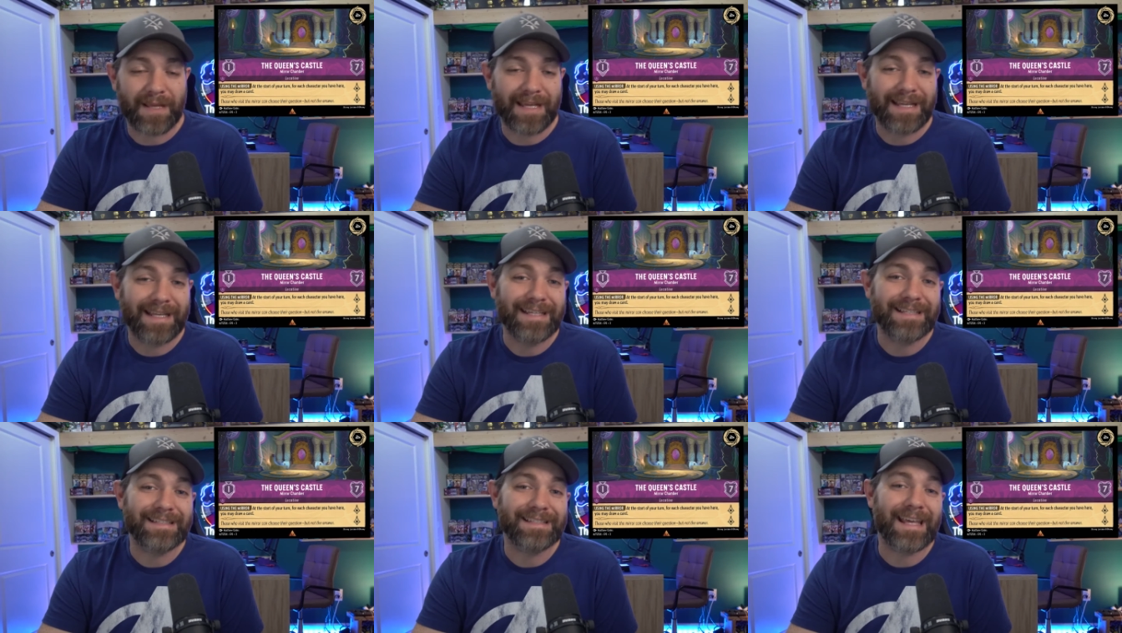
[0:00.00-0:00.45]
It
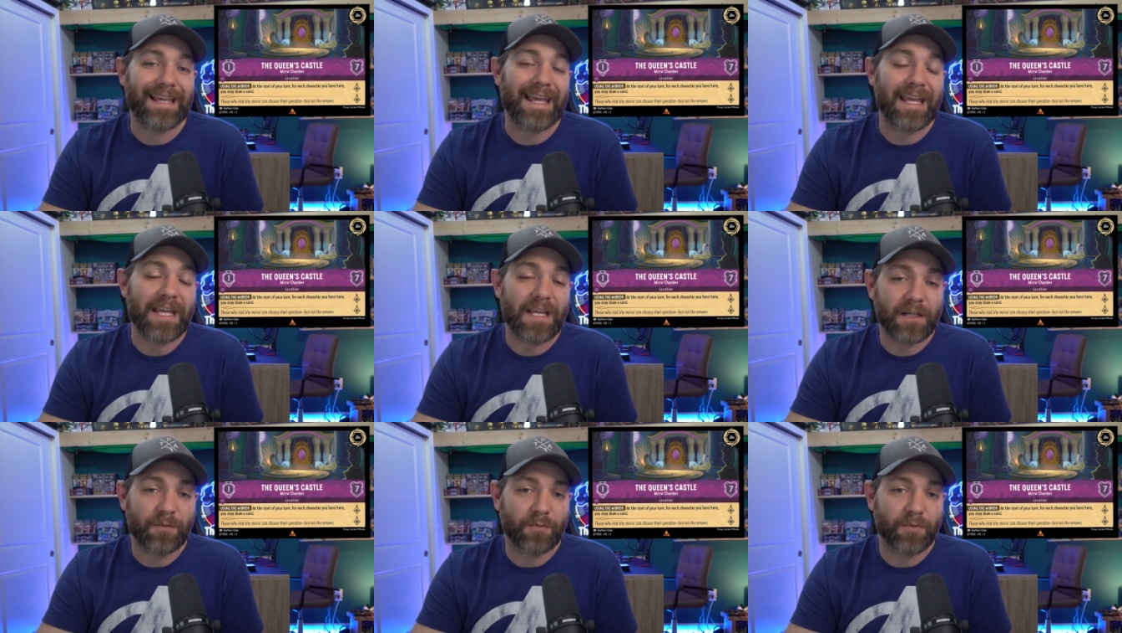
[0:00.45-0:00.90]
is
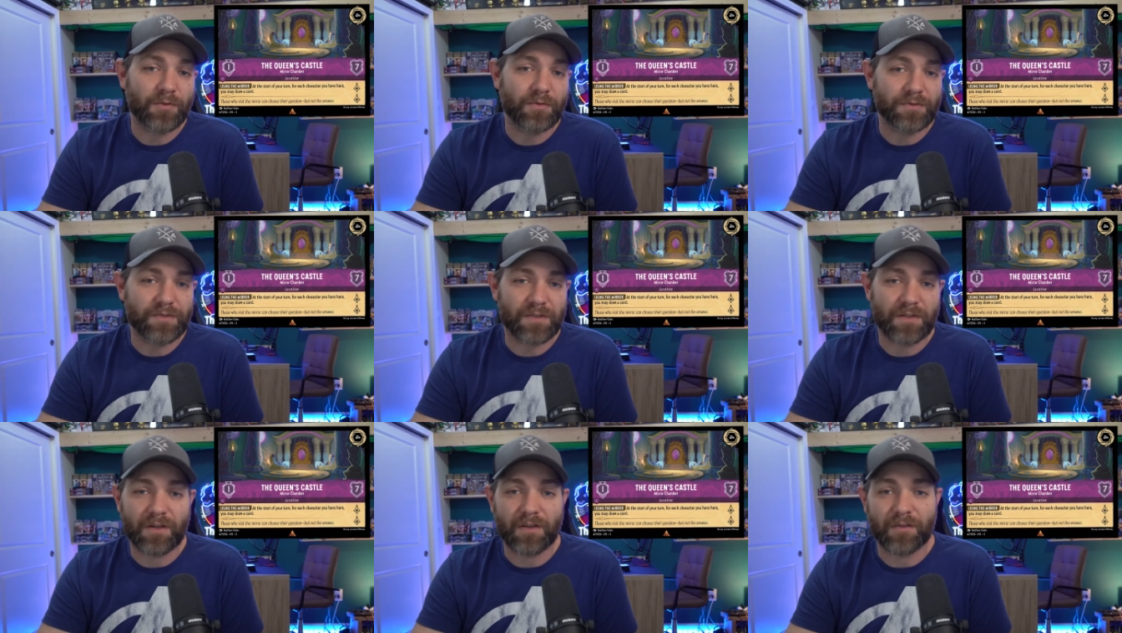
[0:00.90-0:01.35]
inkable,
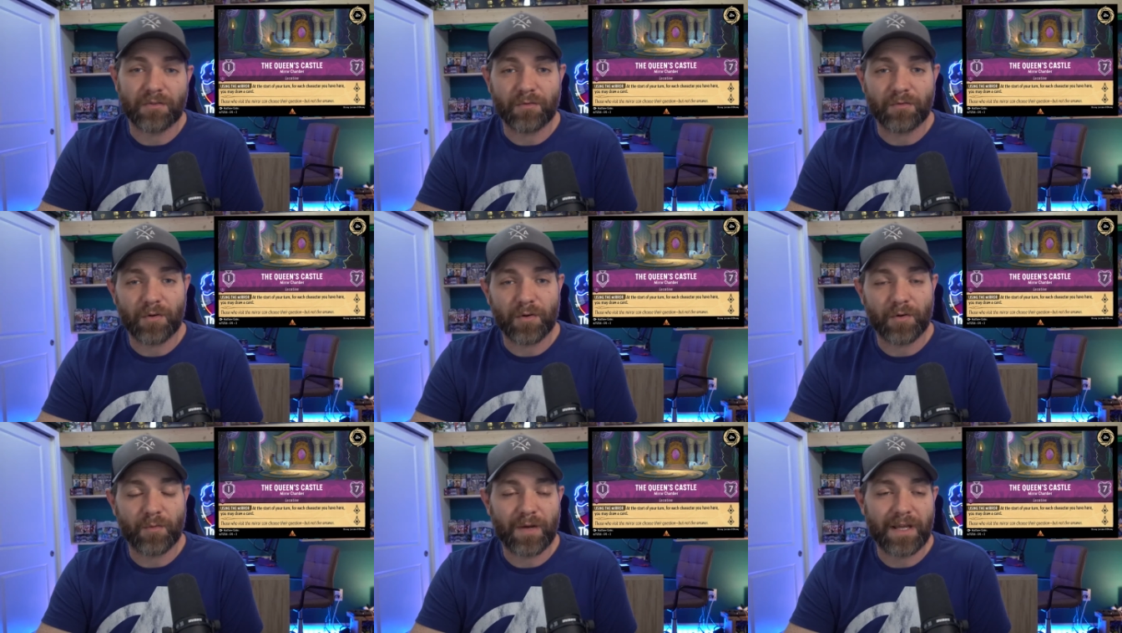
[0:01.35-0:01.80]
so you can
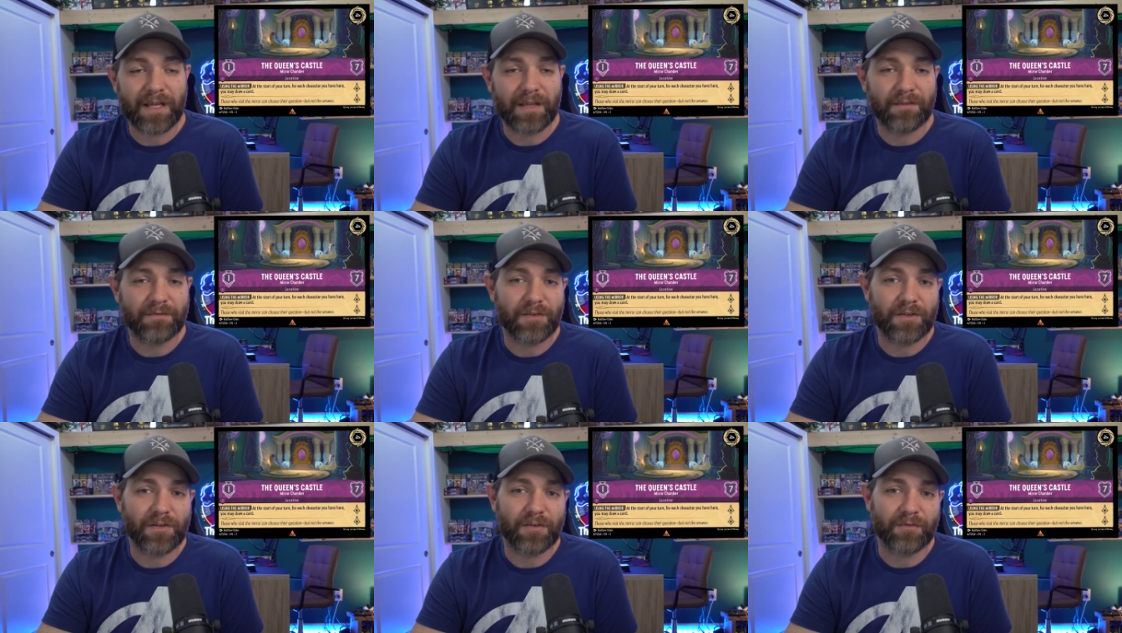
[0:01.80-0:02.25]
throw it away
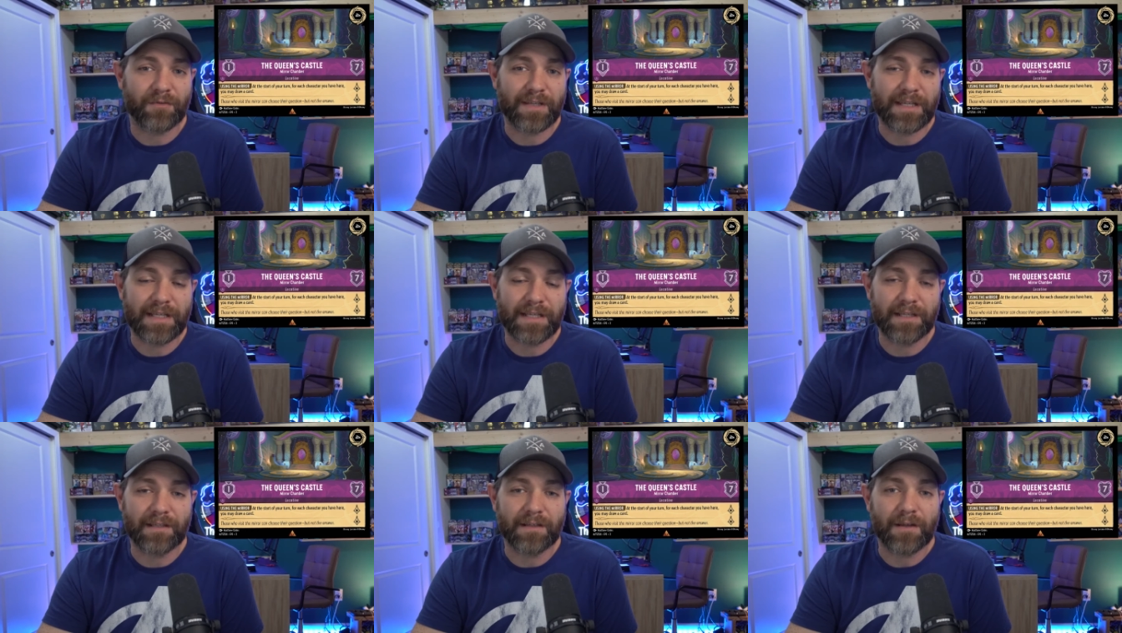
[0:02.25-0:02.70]
if you don't
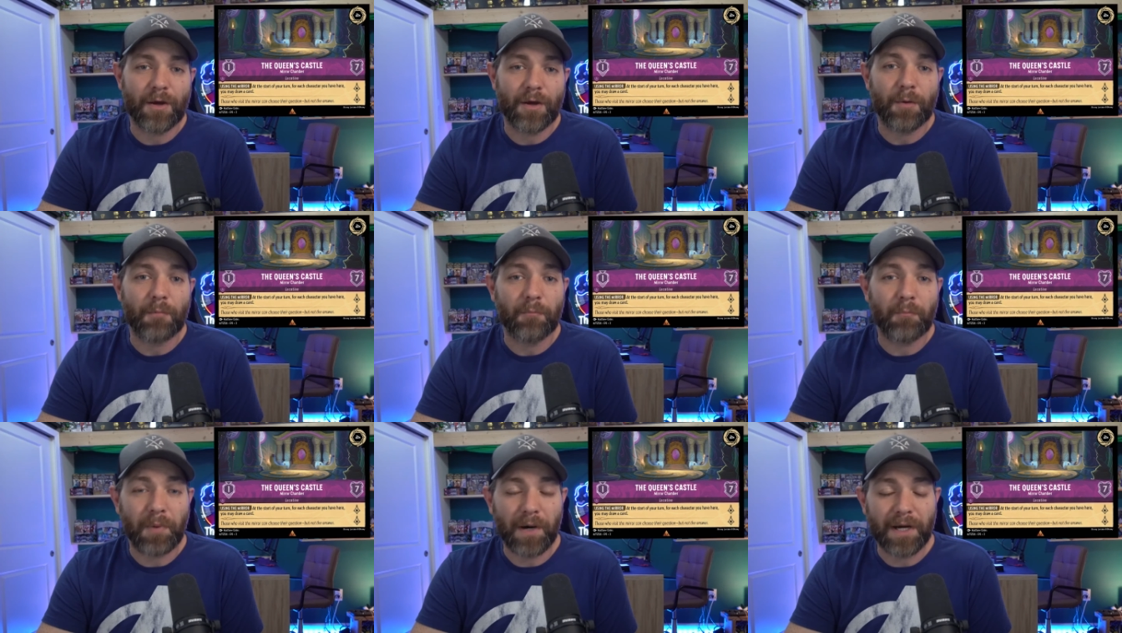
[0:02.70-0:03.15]
need it,
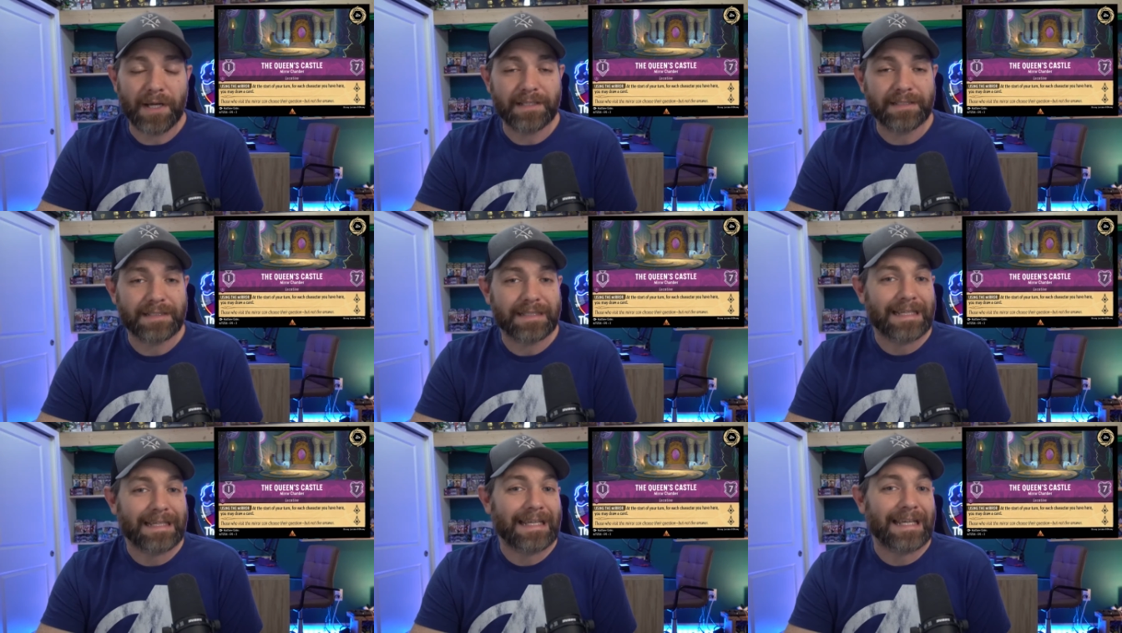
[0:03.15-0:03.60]
but
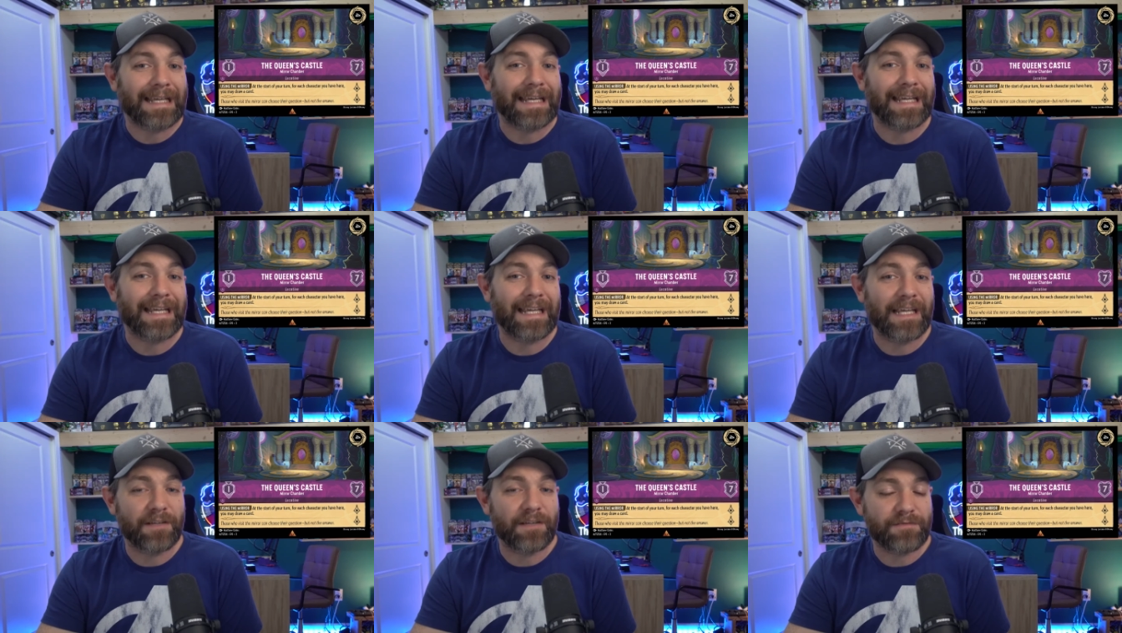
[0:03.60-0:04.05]

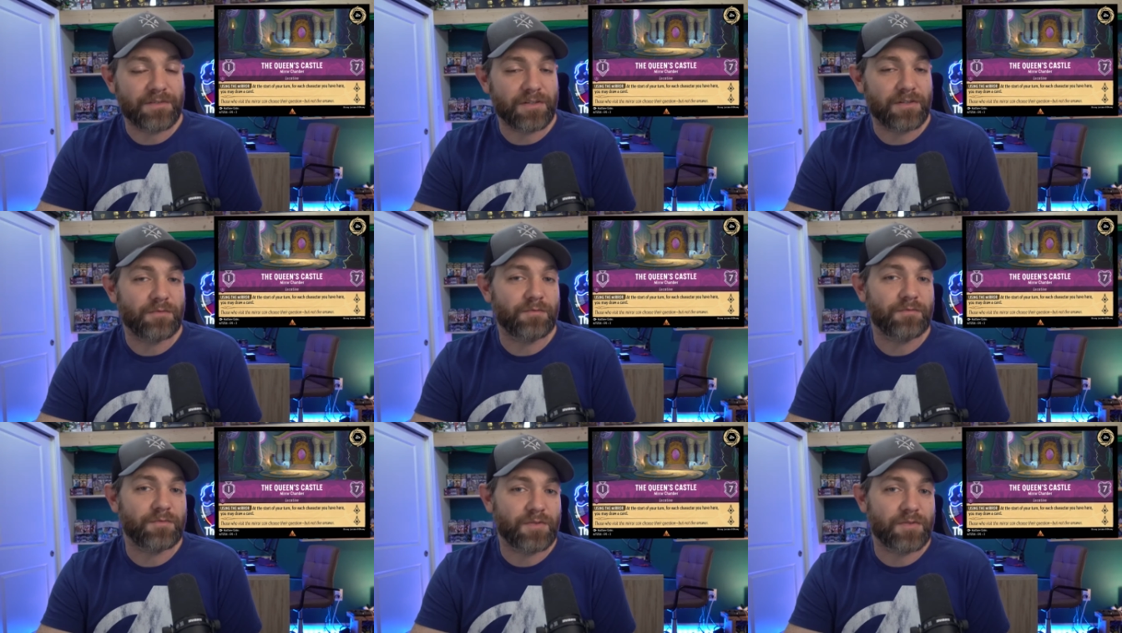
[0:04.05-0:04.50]
it gives
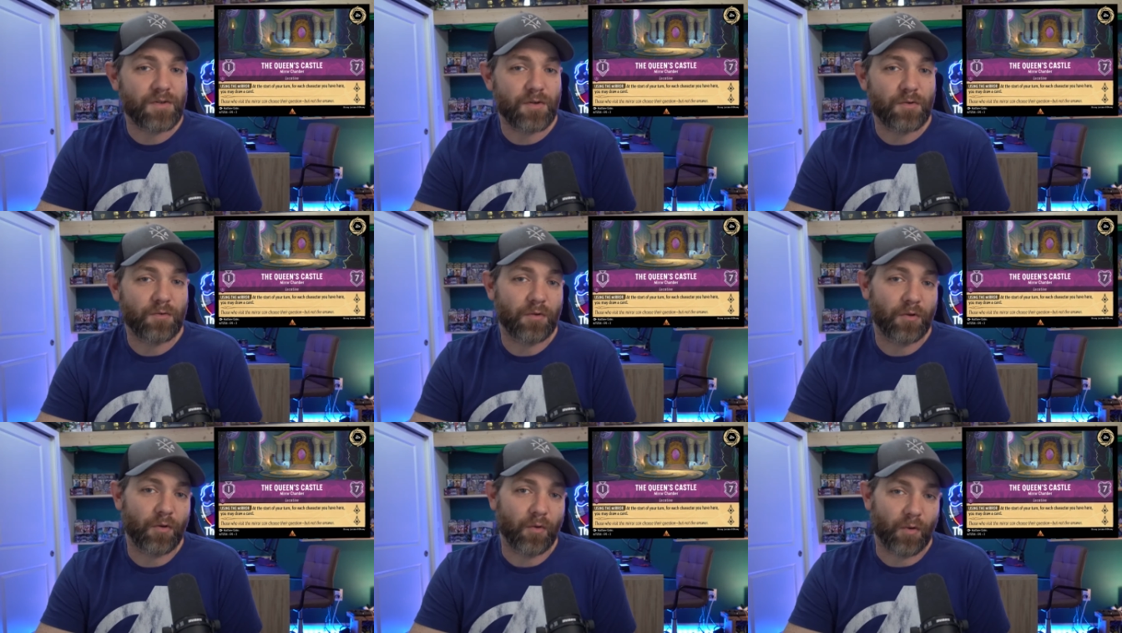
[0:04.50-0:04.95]
you
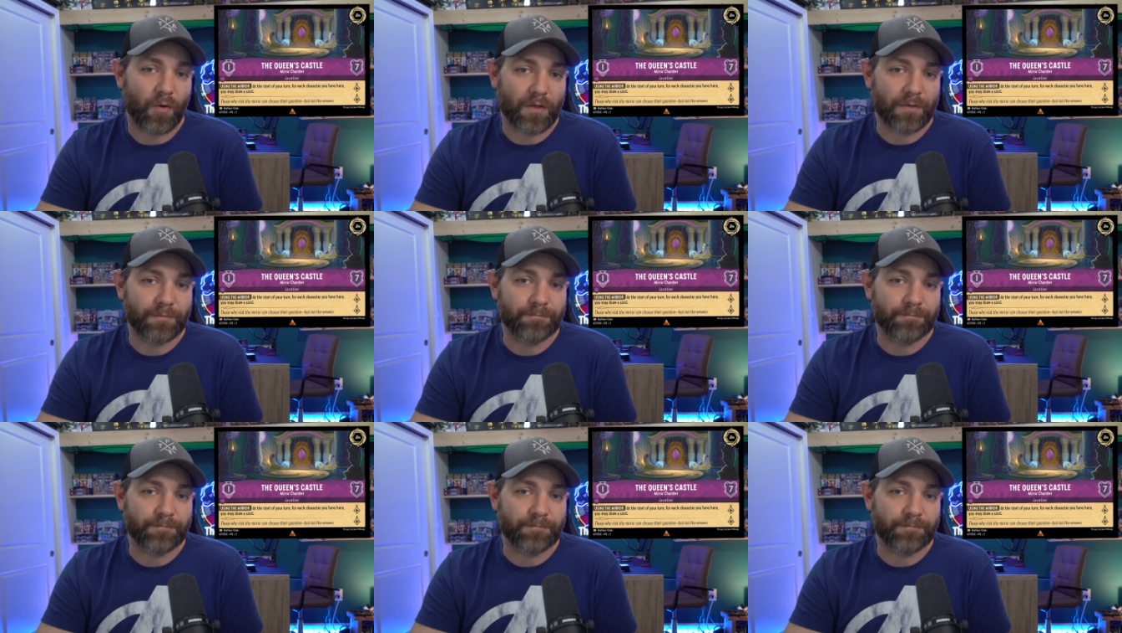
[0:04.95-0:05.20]
2 lore.